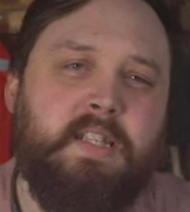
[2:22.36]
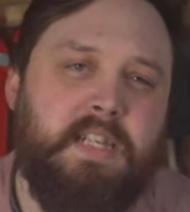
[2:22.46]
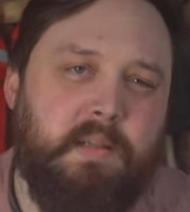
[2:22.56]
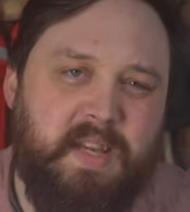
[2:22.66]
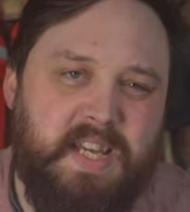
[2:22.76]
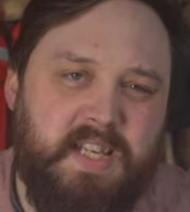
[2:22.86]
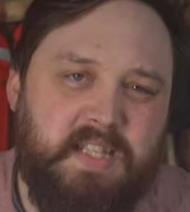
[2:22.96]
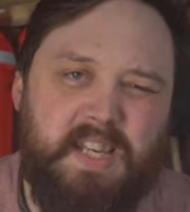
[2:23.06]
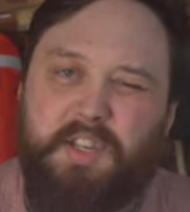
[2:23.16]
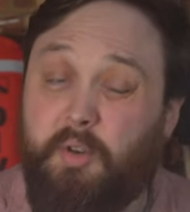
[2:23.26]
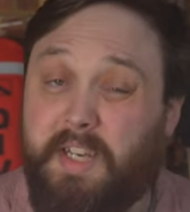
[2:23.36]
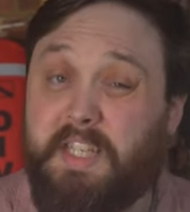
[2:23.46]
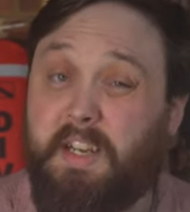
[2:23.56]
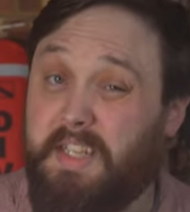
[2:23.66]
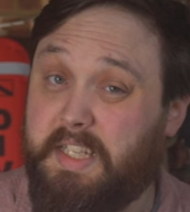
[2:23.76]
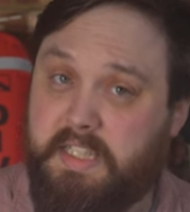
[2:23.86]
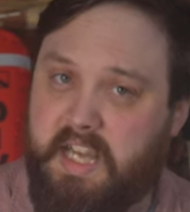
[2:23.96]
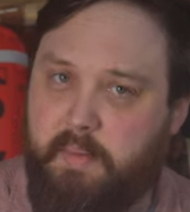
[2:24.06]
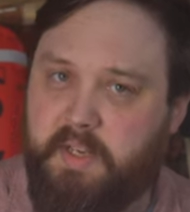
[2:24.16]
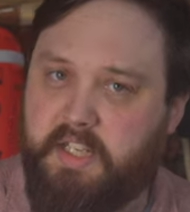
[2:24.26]
it's a little bit easier and you're less likely to
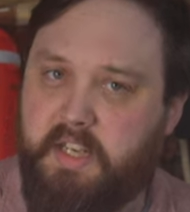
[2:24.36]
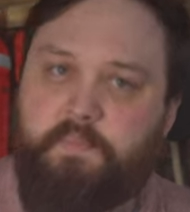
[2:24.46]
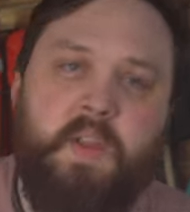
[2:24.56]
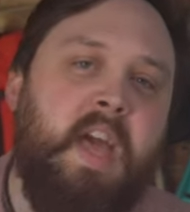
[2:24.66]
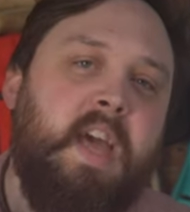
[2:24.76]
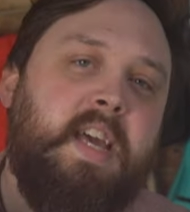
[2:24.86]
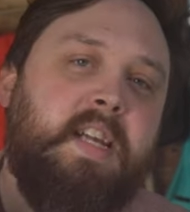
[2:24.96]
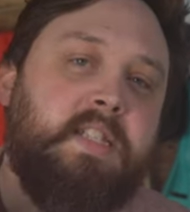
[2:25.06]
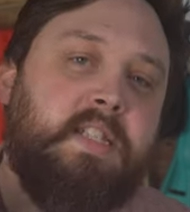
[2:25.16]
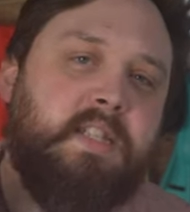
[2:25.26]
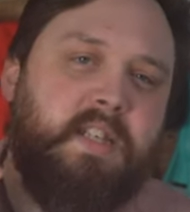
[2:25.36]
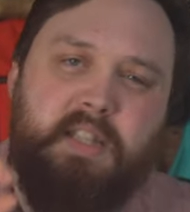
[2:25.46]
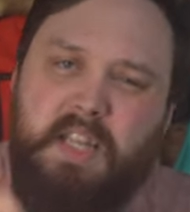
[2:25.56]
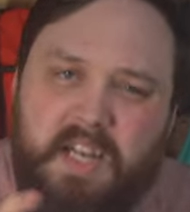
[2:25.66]
damage it. It's the